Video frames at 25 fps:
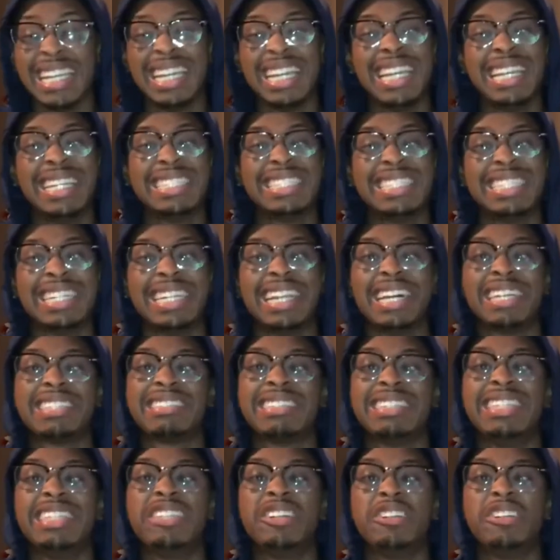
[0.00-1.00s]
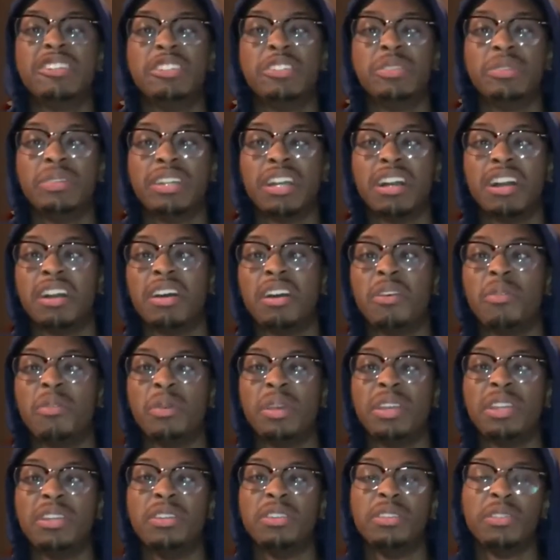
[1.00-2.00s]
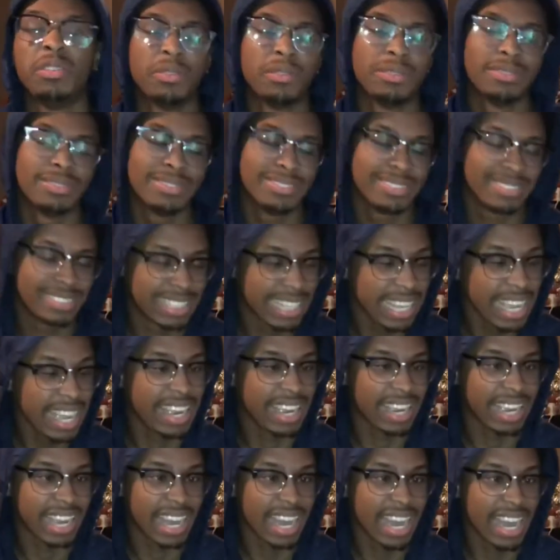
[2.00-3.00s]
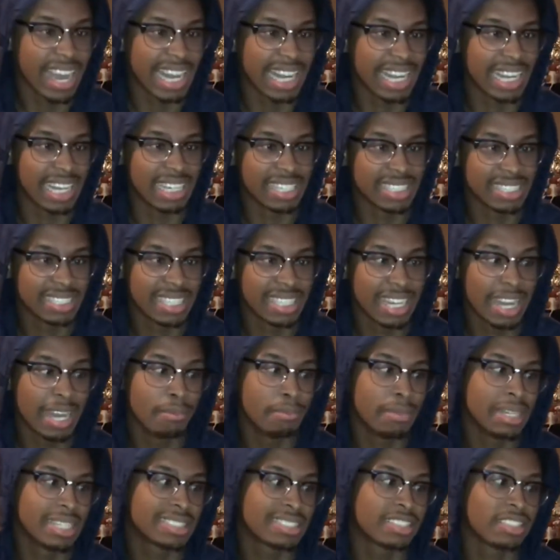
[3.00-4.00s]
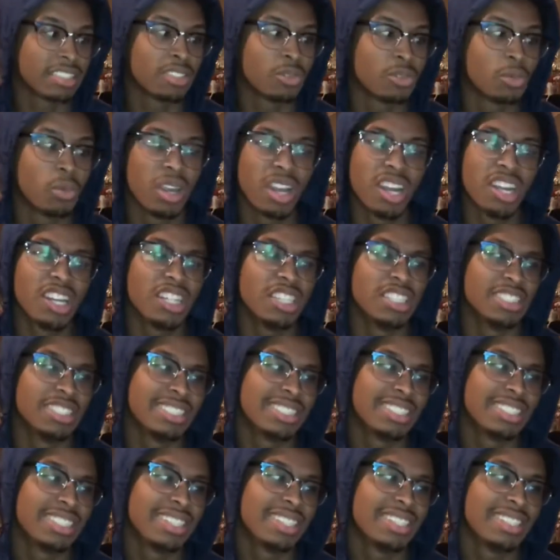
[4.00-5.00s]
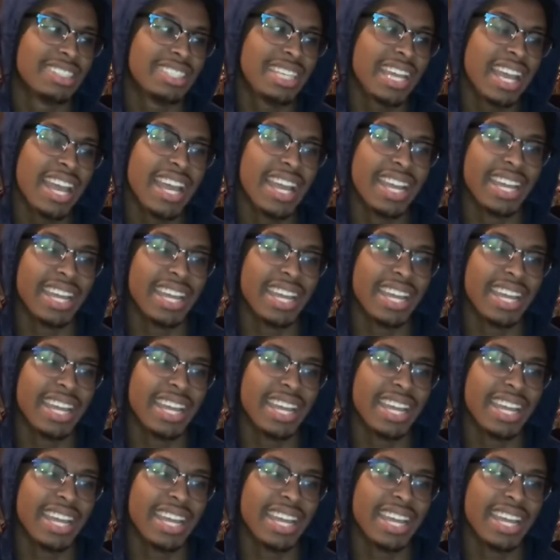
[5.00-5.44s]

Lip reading: He said that's what he gonna do when you. Dang, I messed up the words. Dang.